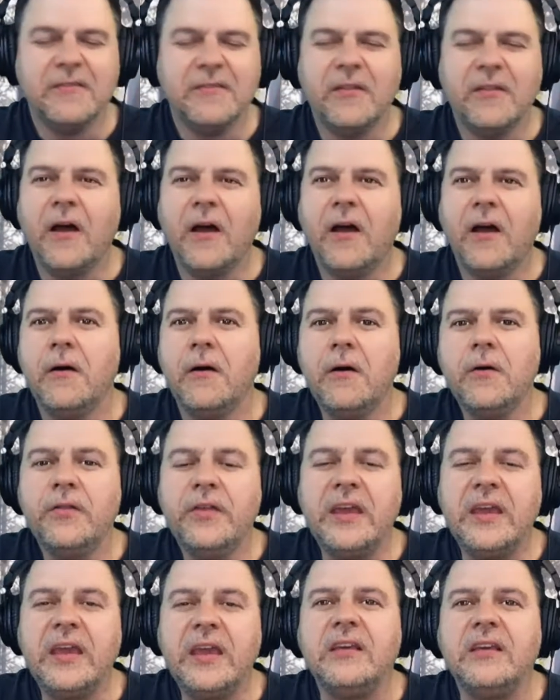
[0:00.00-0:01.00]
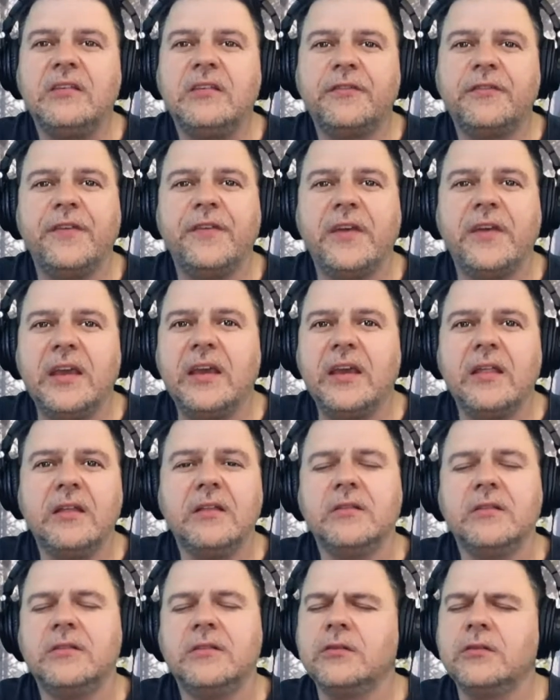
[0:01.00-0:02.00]
All these
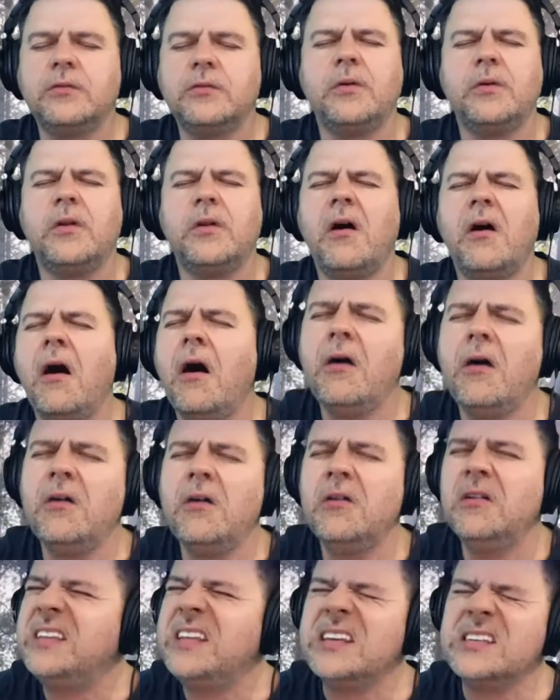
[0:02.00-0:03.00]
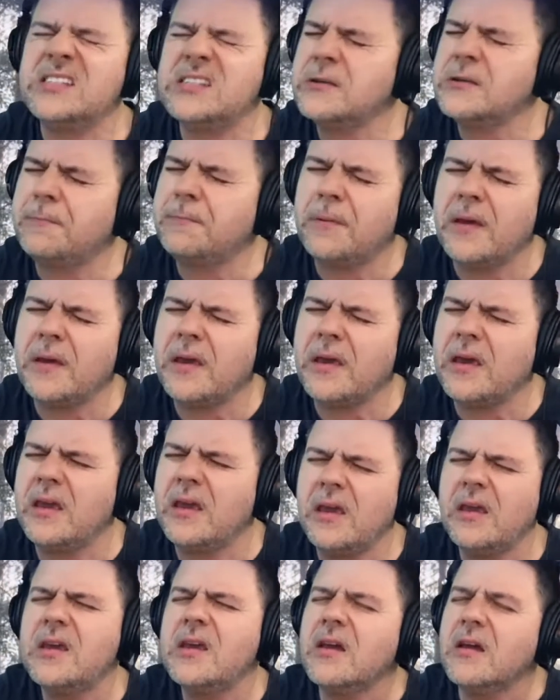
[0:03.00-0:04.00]
feelings would all
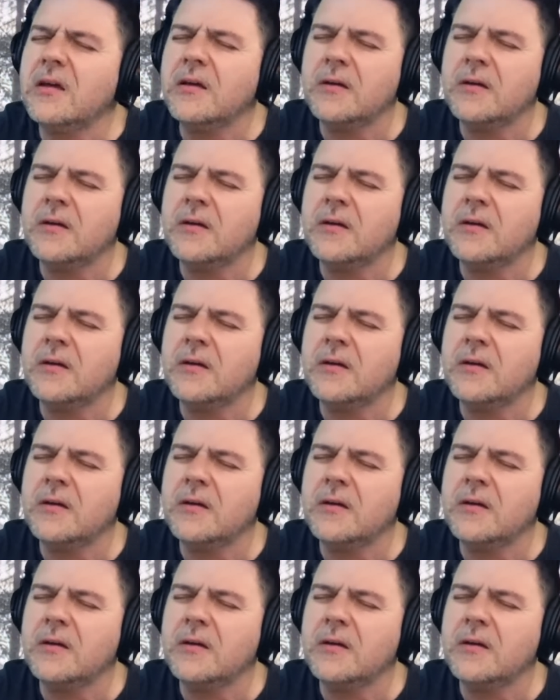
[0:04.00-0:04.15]
disappear